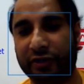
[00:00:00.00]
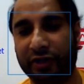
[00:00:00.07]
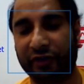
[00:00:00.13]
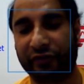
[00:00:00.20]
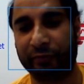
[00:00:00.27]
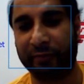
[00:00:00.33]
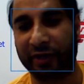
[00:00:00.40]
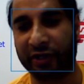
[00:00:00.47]

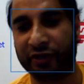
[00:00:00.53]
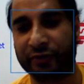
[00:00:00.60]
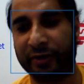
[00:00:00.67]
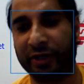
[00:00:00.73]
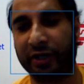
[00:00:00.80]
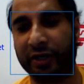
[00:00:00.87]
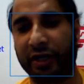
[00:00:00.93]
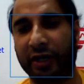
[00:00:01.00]
test
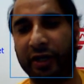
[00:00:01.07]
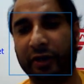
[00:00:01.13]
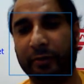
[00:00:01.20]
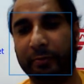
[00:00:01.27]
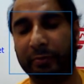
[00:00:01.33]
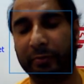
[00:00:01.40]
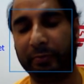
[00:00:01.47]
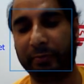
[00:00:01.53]
management, and
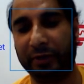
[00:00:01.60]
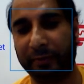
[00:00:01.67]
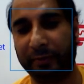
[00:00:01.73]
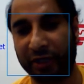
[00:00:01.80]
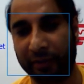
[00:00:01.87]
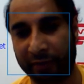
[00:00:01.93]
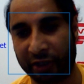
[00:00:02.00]
PPM